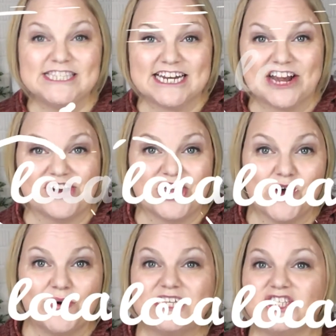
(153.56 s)

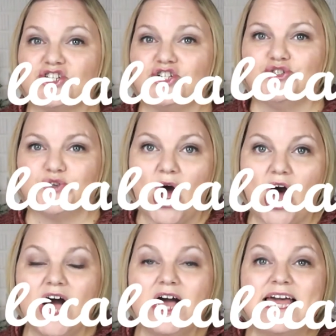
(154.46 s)
scenario is to
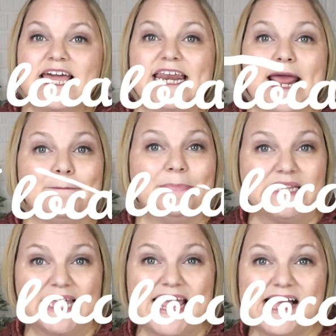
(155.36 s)
draw in a
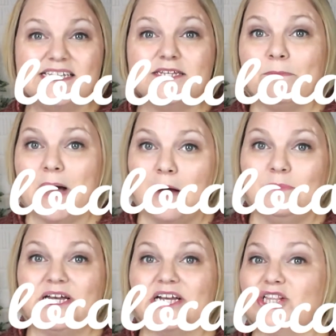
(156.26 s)
planned
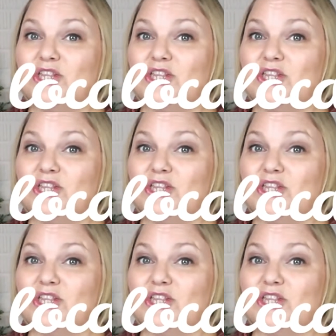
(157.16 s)
public